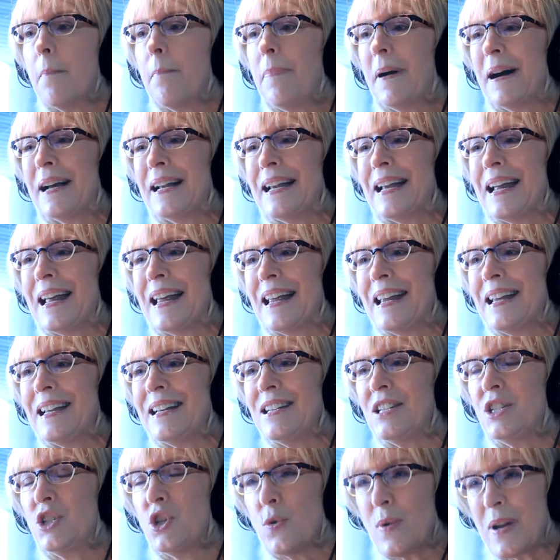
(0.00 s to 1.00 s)
But
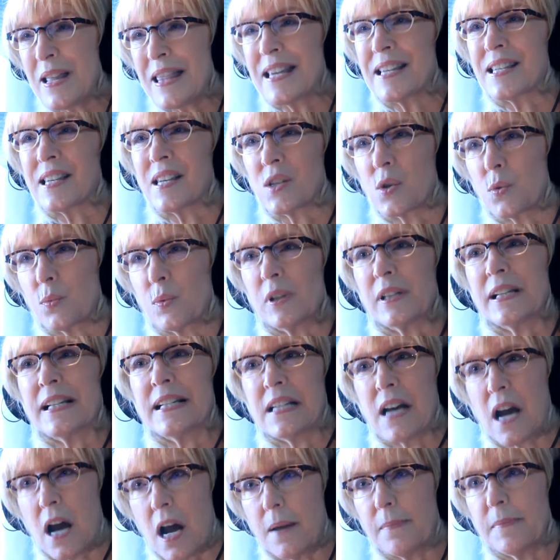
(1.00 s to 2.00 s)
doing this is a really
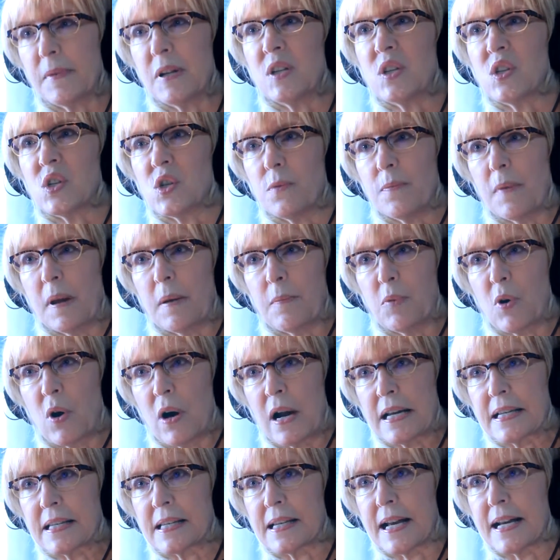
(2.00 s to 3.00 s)
time-consuming
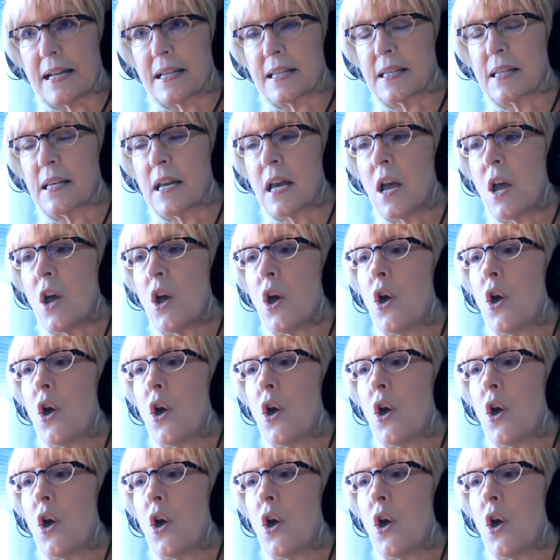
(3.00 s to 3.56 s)
process.